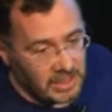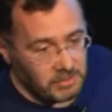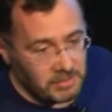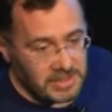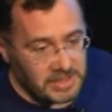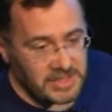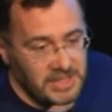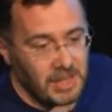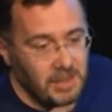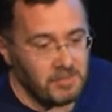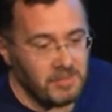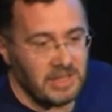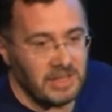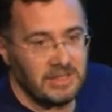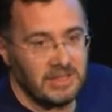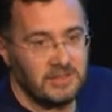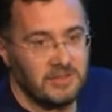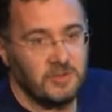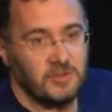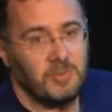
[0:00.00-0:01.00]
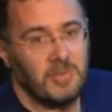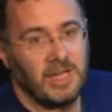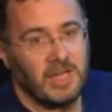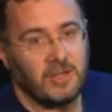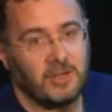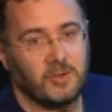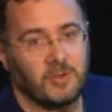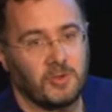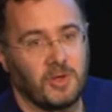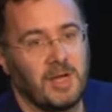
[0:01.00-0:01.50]
with something that you may
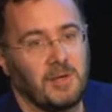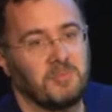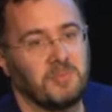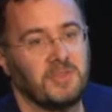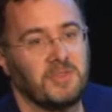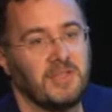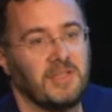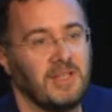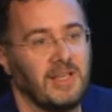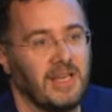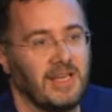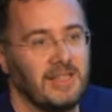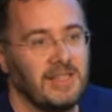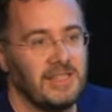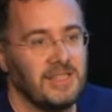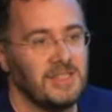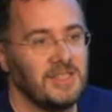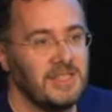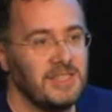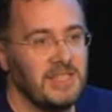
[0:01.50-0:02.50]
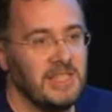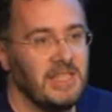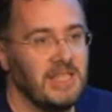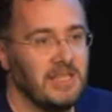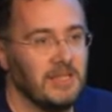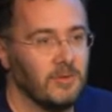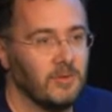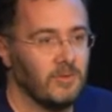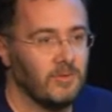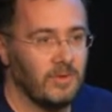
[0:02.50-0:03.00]
corrupt and then see